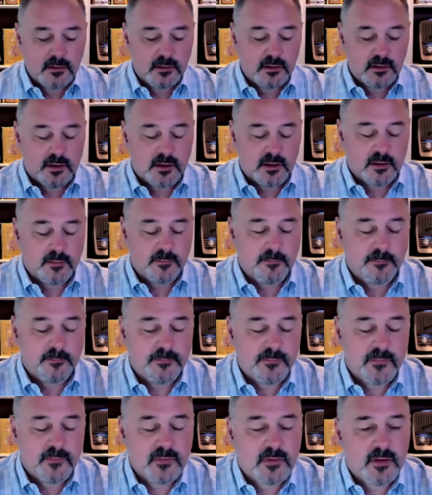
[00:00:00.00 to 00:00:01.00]

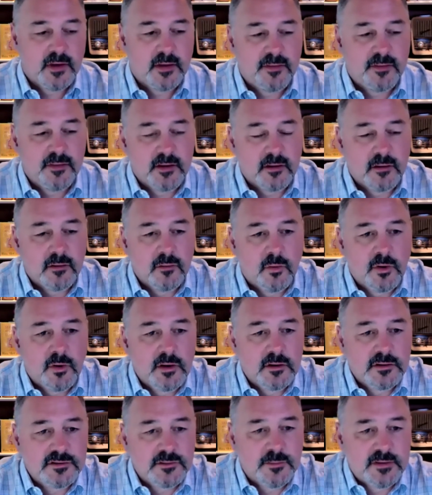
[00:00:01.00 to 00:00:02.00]
I think
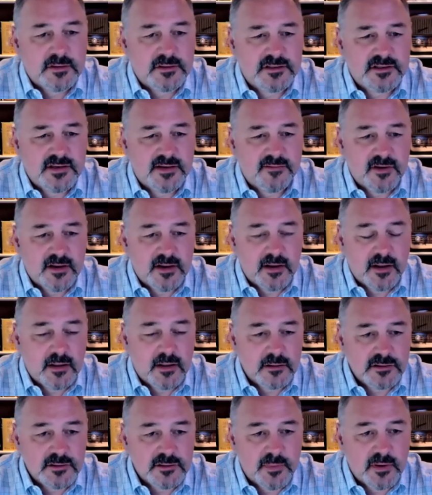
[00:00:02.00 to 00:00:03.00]
oil's around
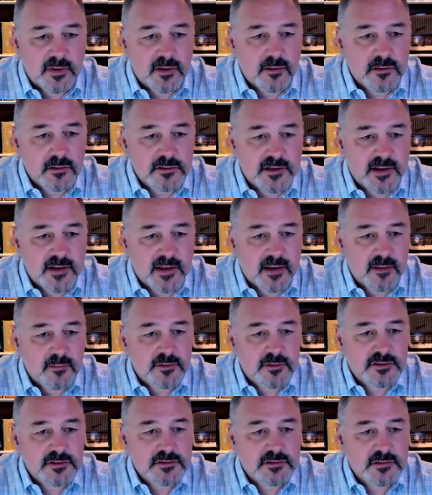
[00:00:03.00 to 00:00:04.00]
$70 a barrel today,
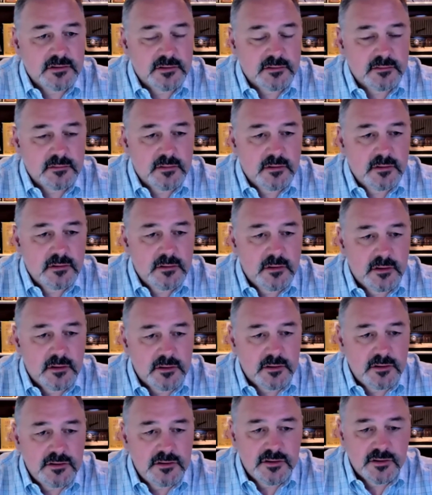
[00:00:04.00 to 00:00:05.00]
which is a
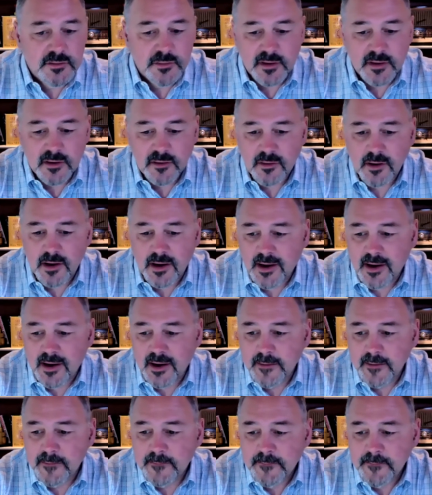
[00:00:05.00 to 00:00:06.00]
two-year
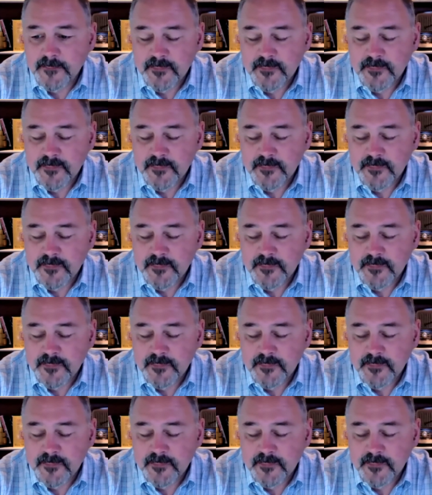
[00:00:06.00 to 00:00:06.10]
high.